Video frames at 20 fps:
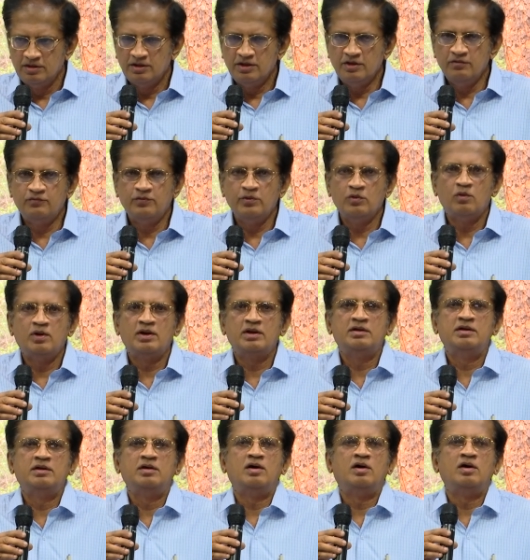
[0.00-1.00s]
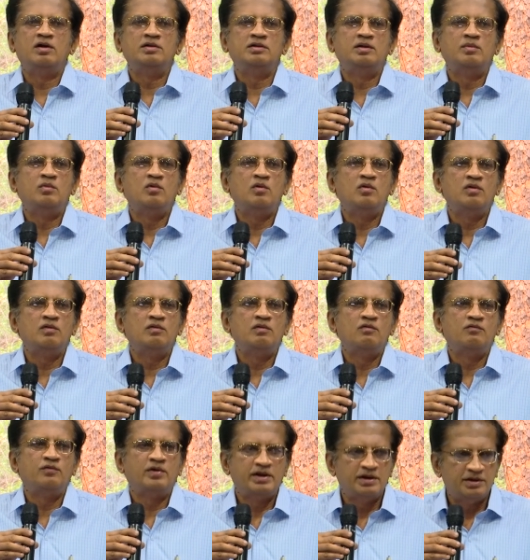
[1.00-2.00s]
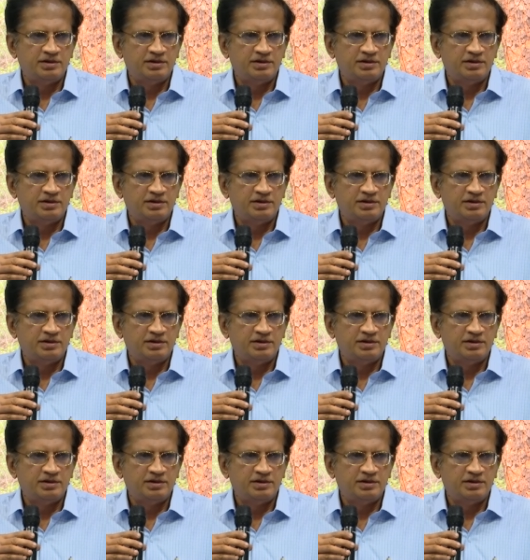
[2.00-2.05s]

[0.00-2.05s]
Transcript: if you work all the more for